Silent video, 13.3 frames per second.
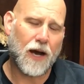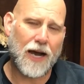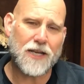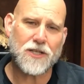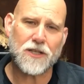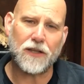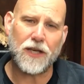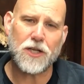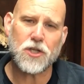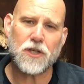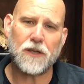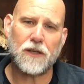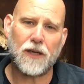
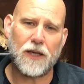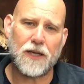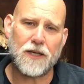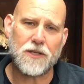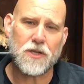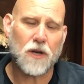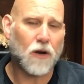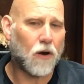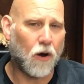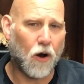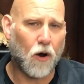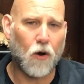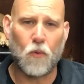Isolation is
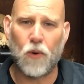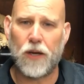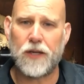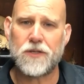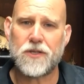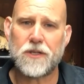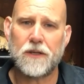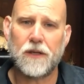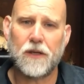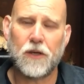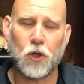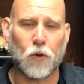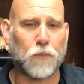always
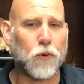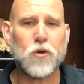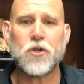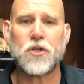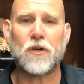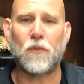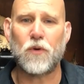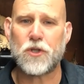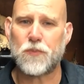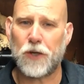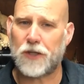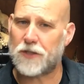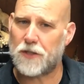your personal
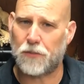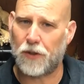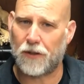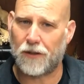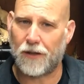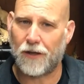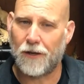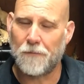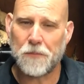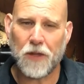responsibility.